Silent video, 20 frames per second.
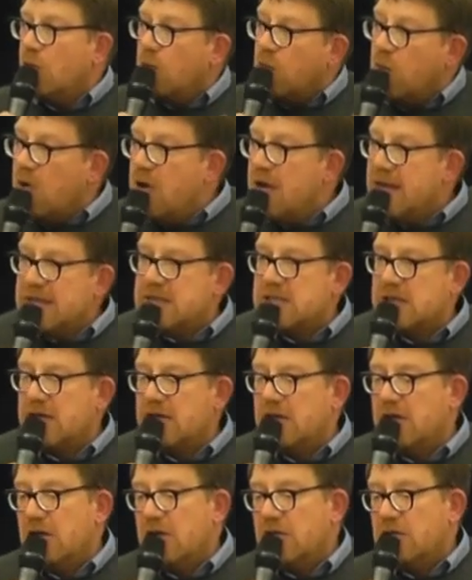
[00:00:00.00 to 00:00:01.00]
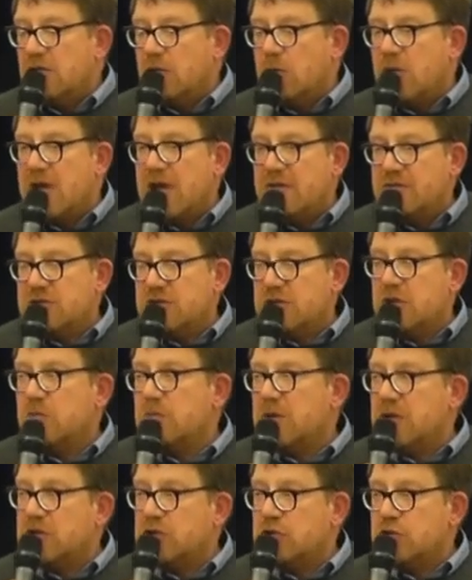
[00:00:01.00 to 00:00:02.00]
Why is it that we have so
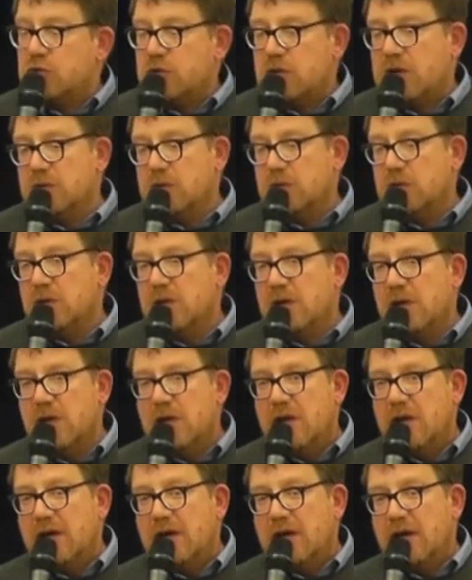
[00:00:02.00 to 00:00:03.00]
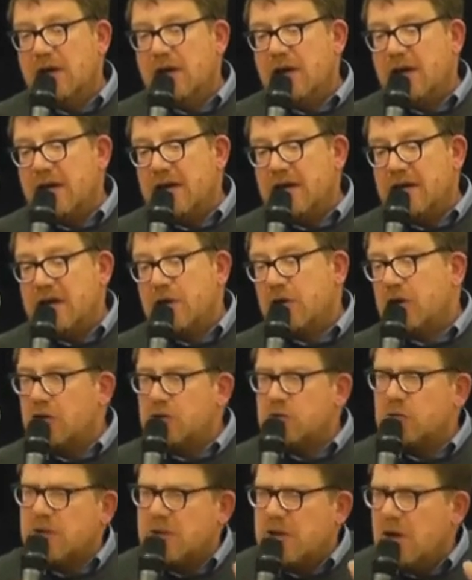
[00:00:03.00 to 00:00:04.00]
much trouble in our
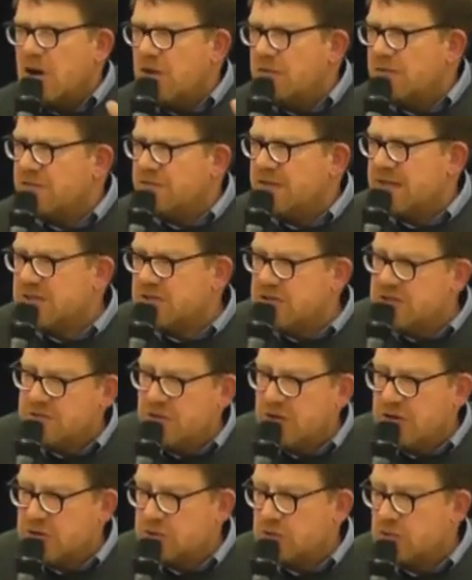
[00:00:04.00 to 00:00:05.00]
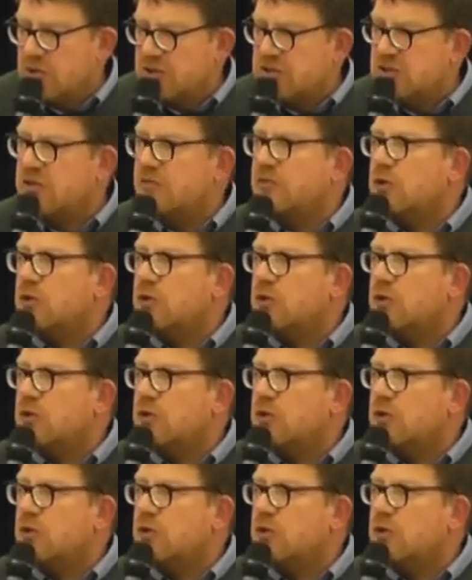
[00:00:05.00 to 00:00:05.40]
country? We can't fix this financial crisis.